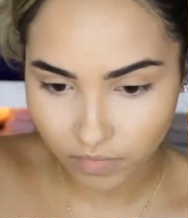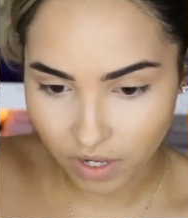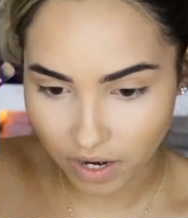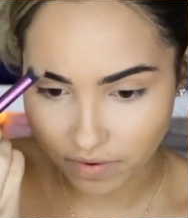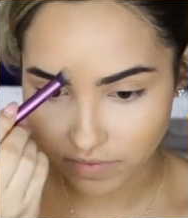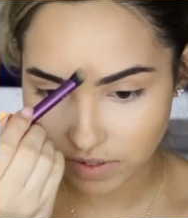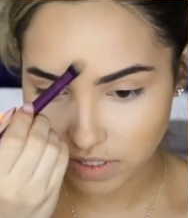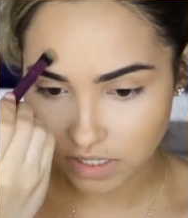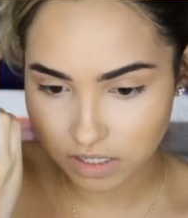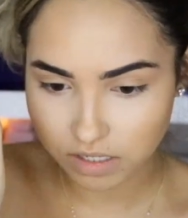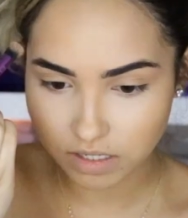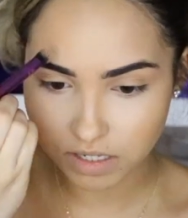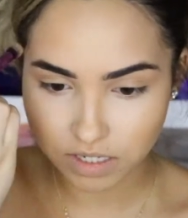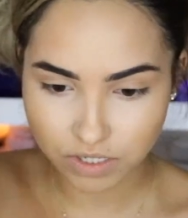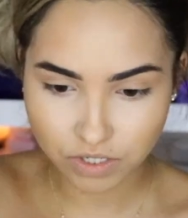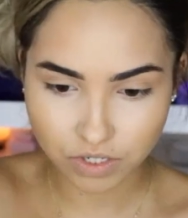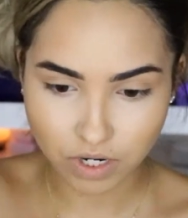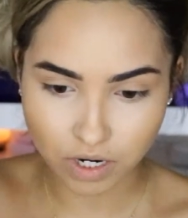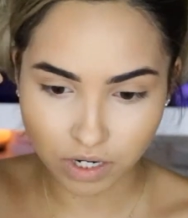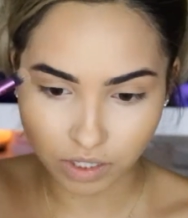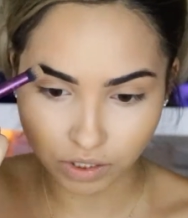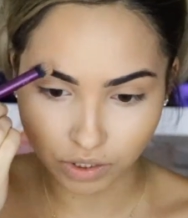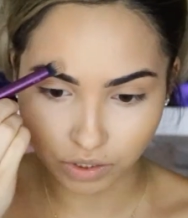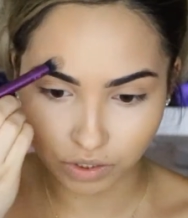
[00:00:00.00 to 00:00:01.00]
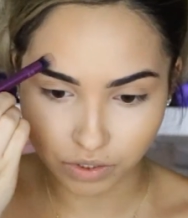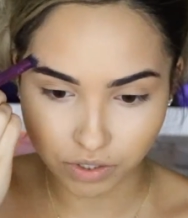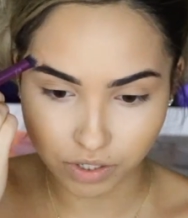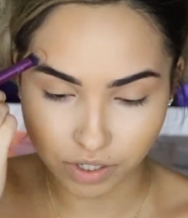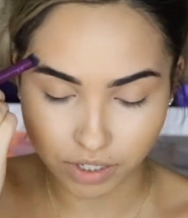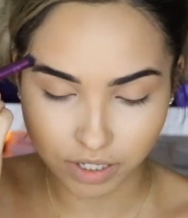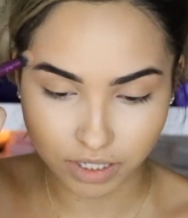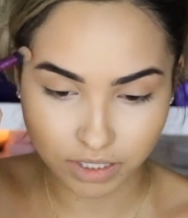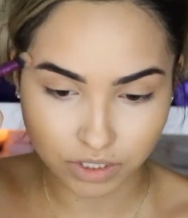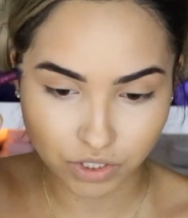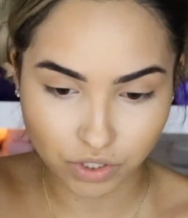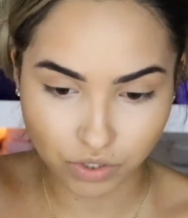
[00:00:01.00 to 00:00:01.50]
Ever since I started
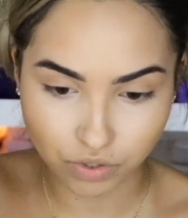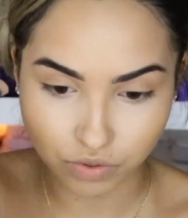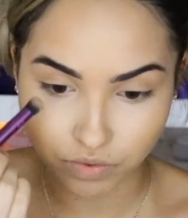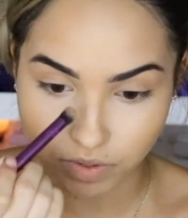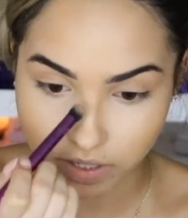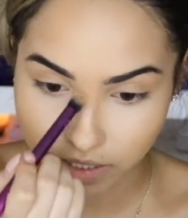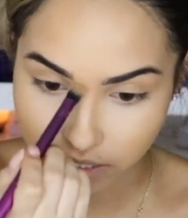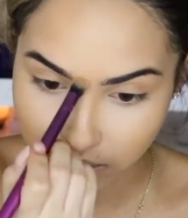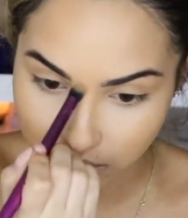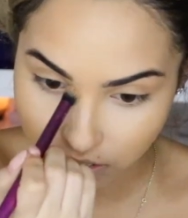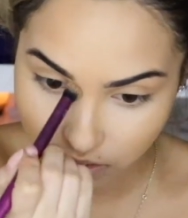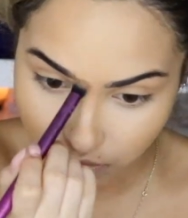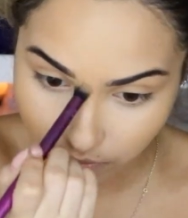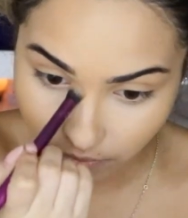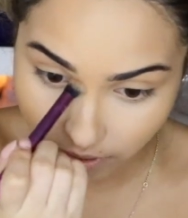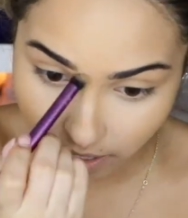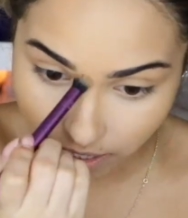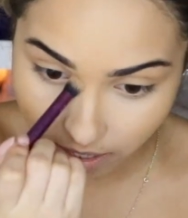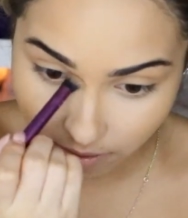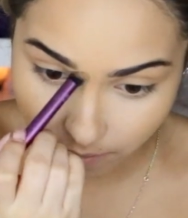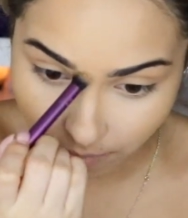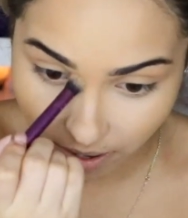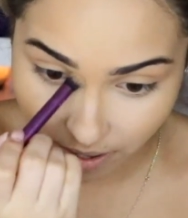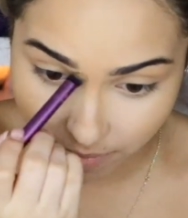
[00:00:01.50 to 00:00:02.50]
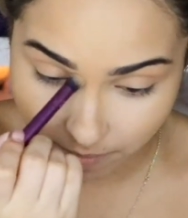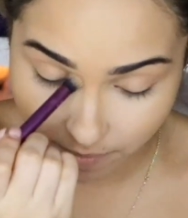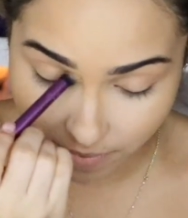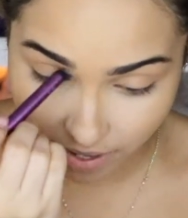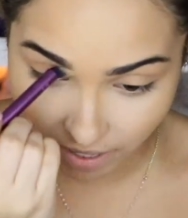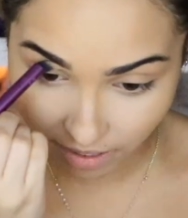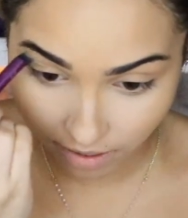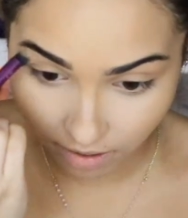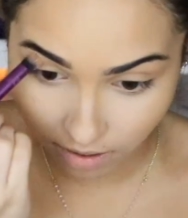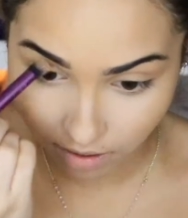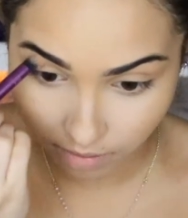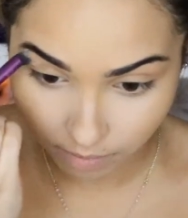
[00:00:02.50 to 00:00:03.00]
learning to do it this way, my
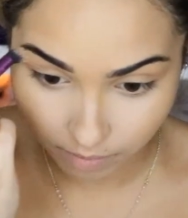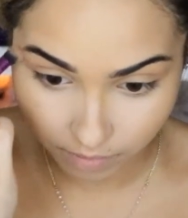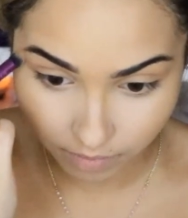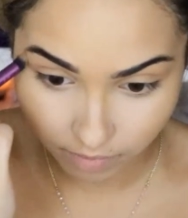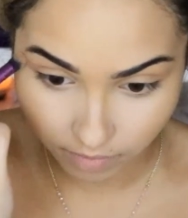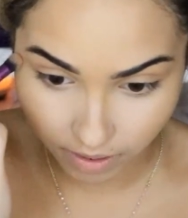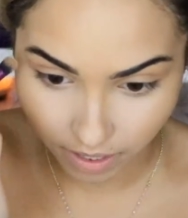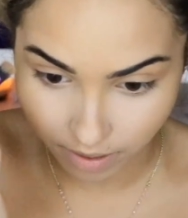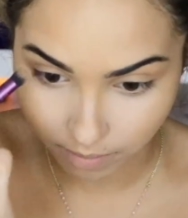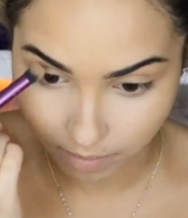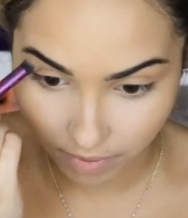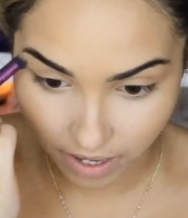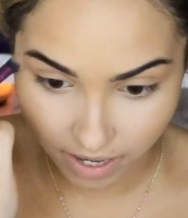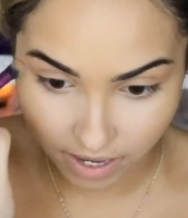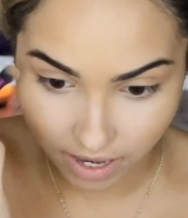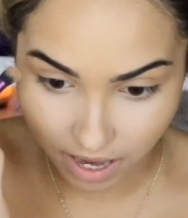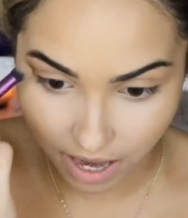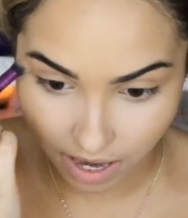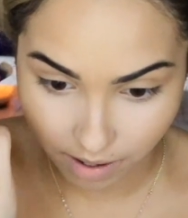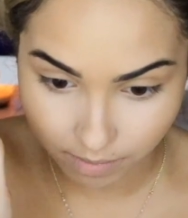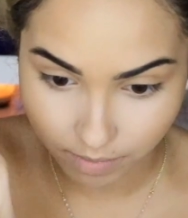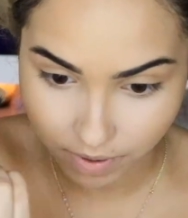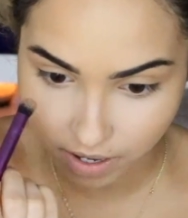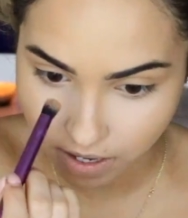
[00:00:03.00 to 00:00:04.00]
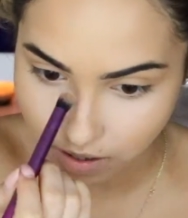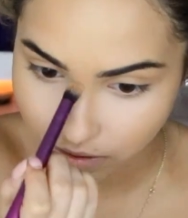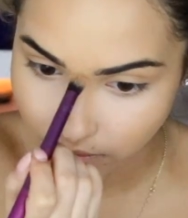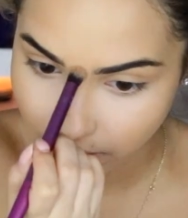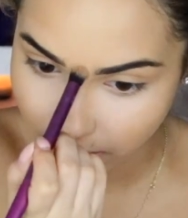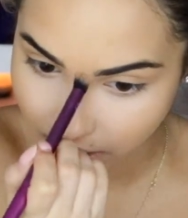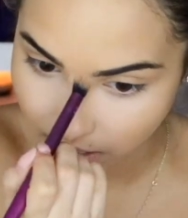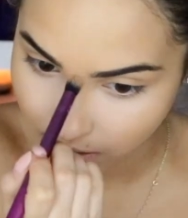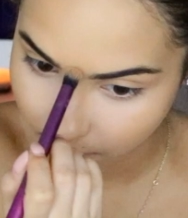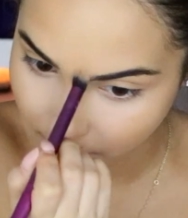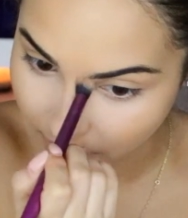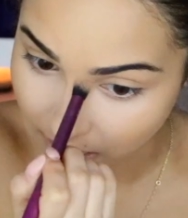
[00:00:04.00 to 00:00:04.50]
makeup, like my eyebrow
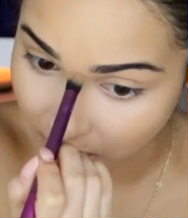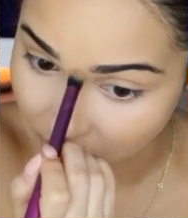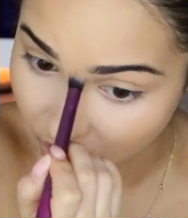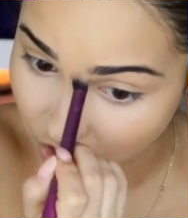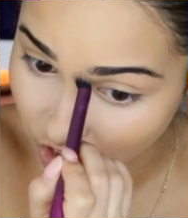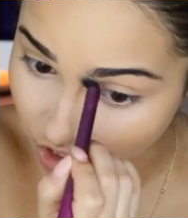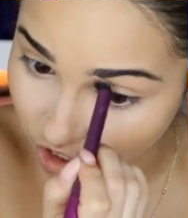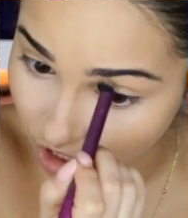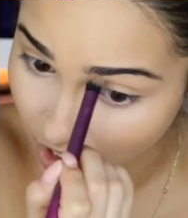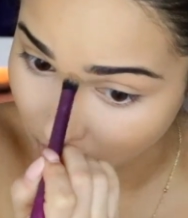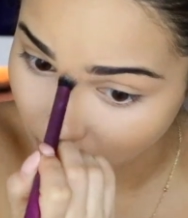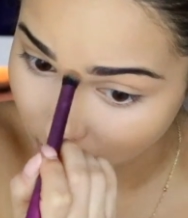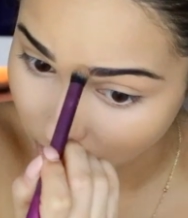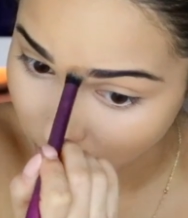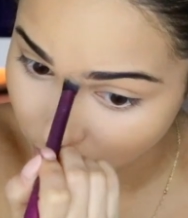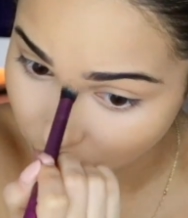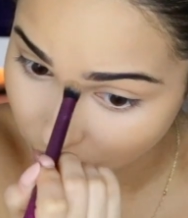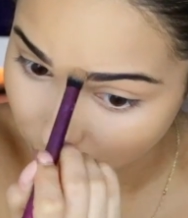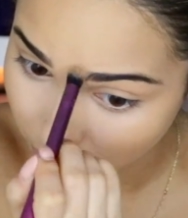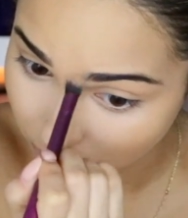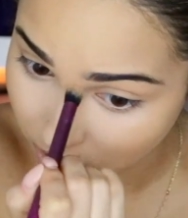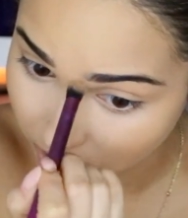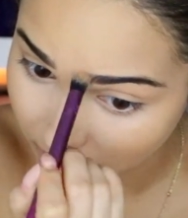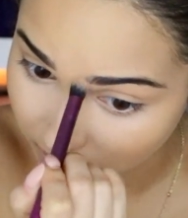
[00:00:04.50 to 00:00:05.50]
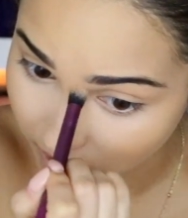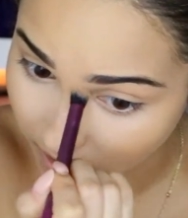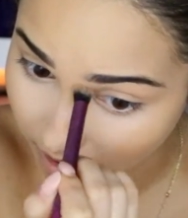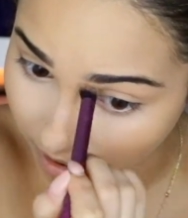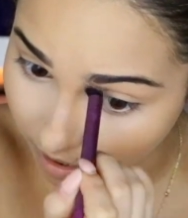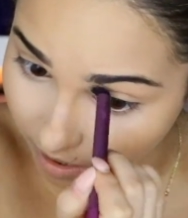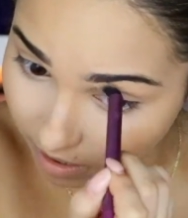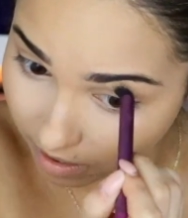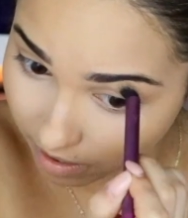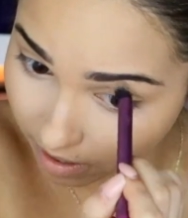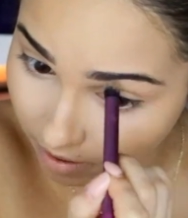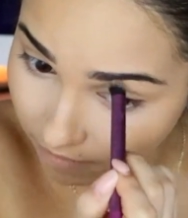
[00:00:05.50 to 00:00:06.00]
game has changed
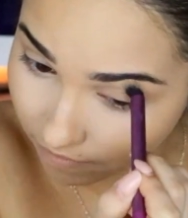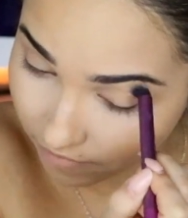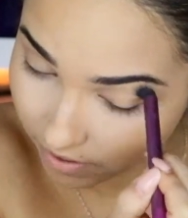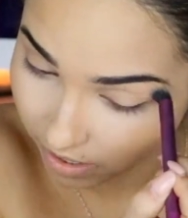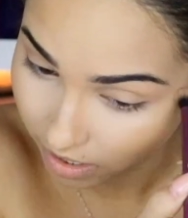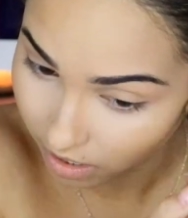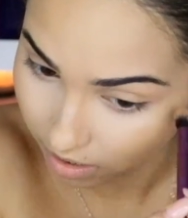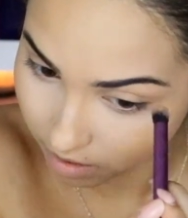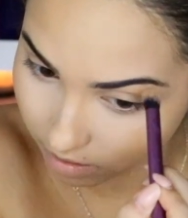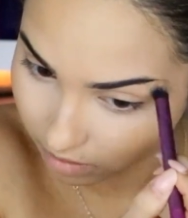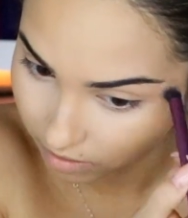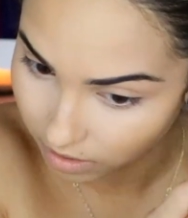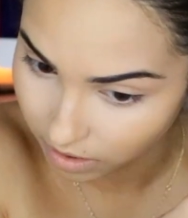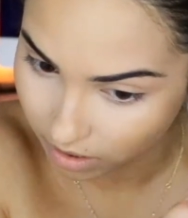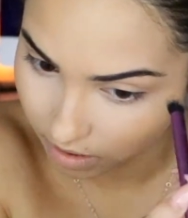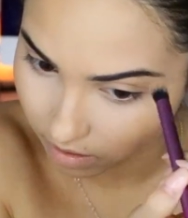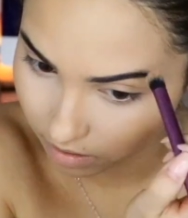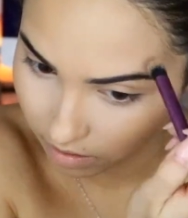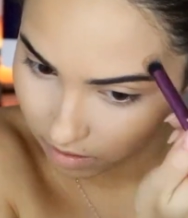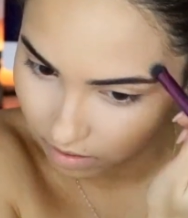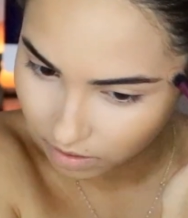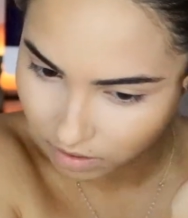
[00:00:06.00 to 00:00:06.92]
significantly.